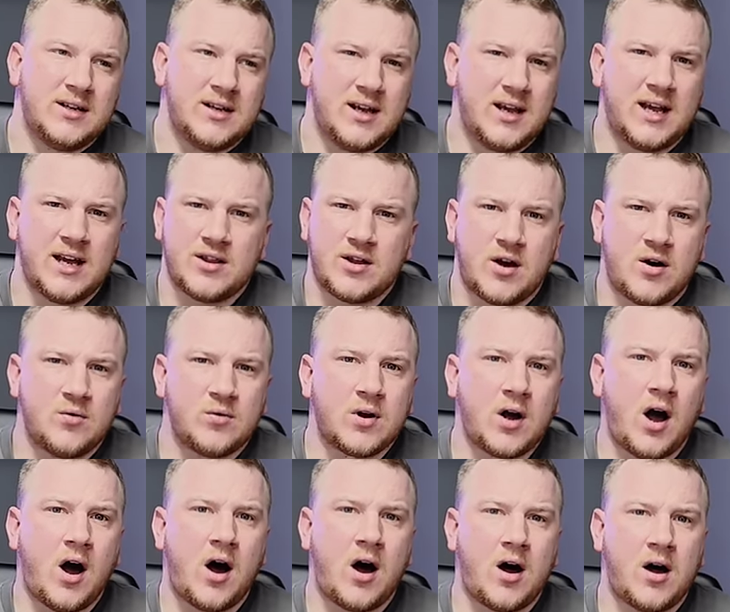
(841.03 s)
you can get the whole
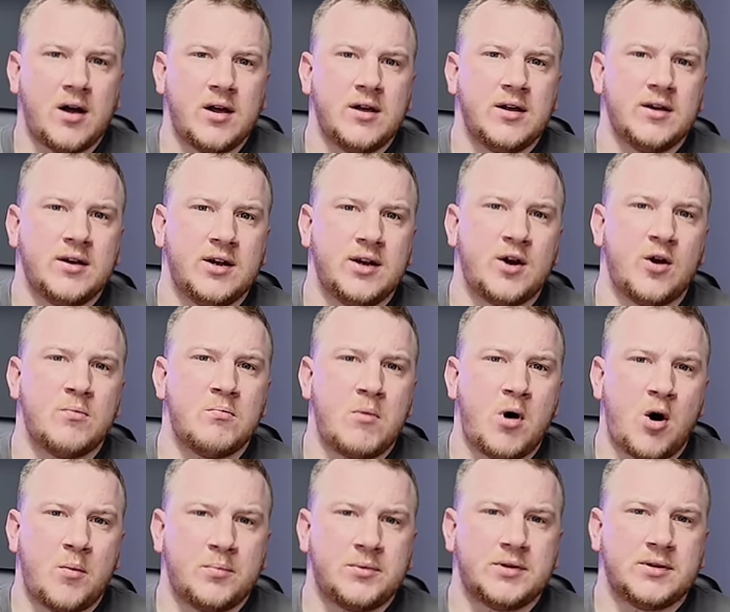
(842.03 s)
car, you know,
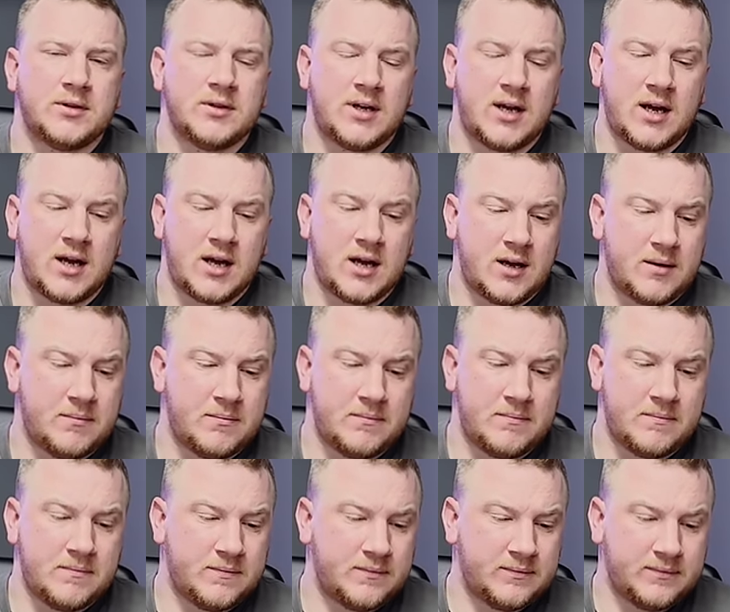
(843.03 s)
mopped,
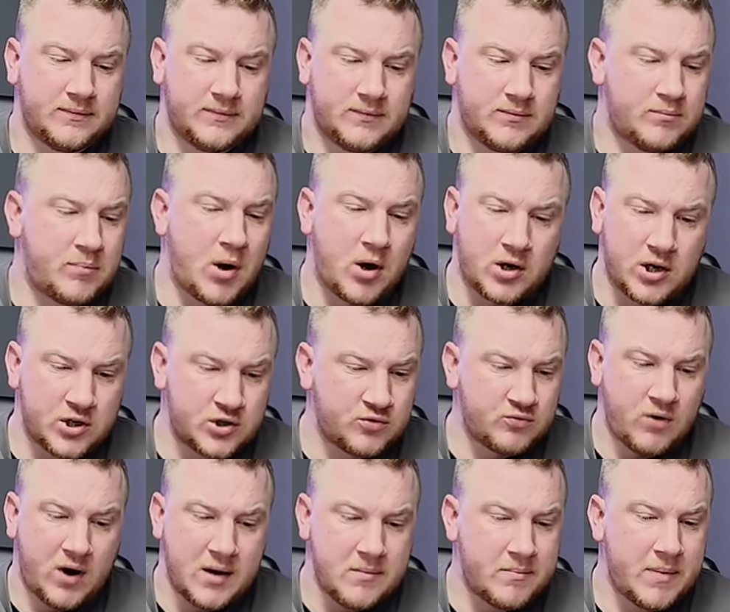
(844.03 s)
polished
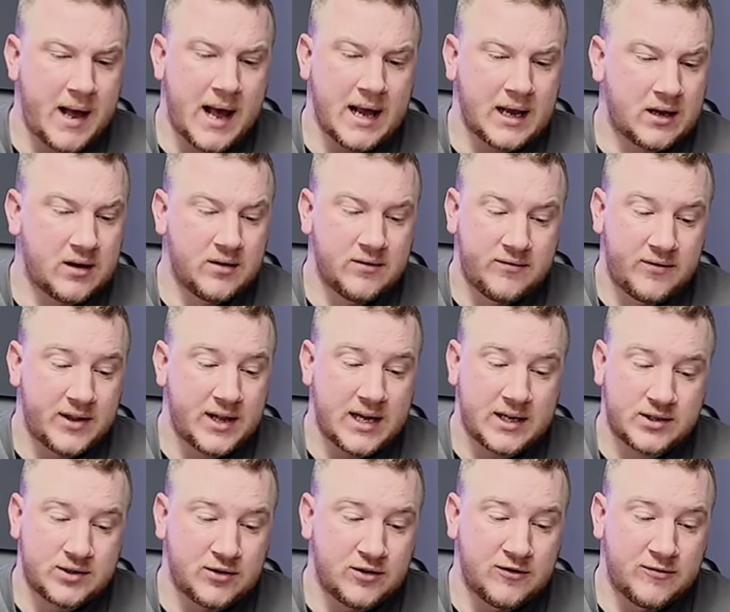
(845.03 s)
right back for
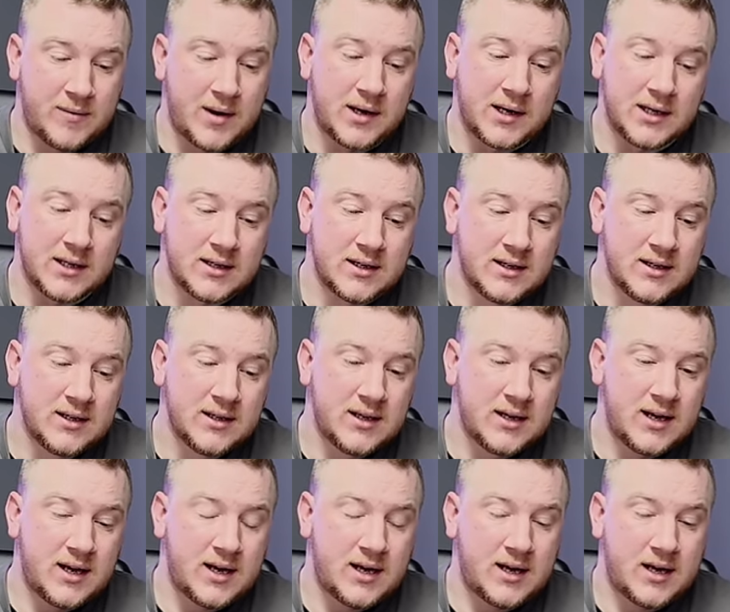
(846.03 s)
that sort of money.
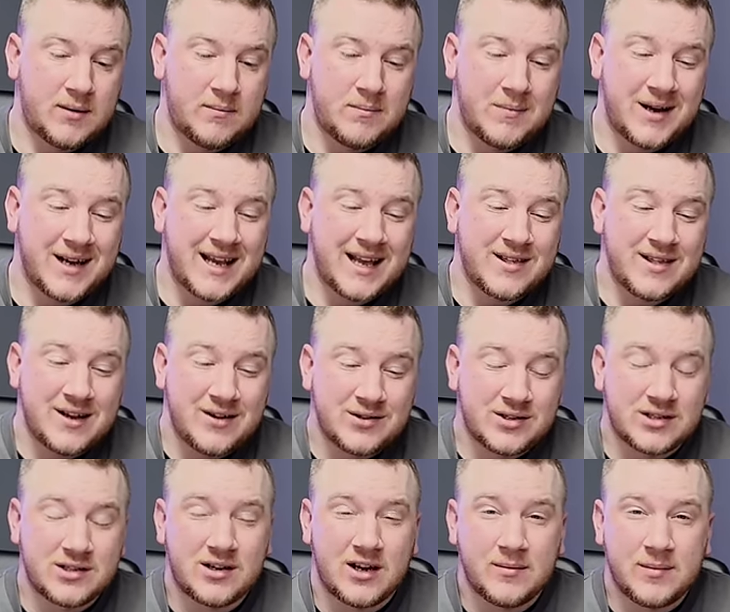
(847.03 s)
Again, there is
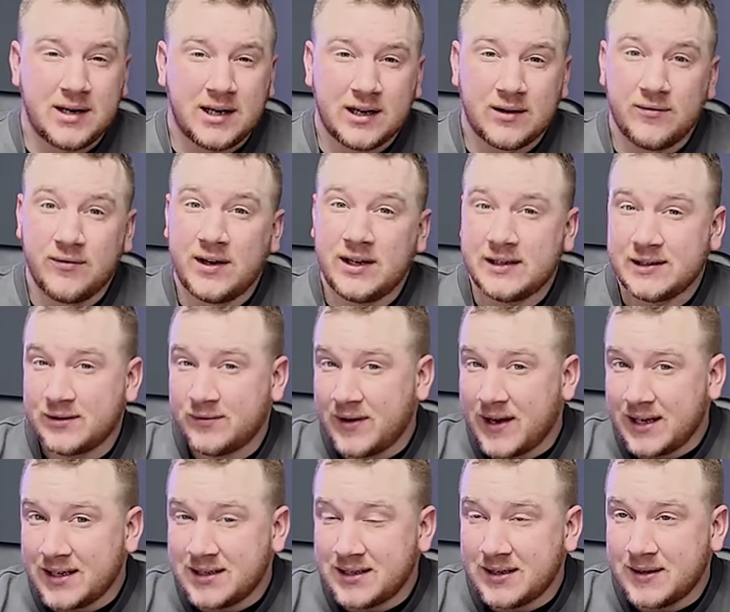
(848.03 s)
a time and inconvenience
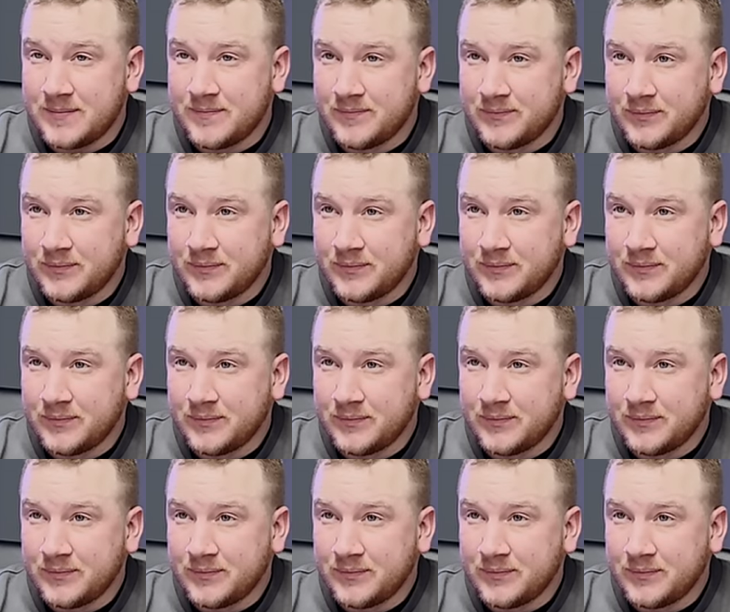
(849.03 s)
factor.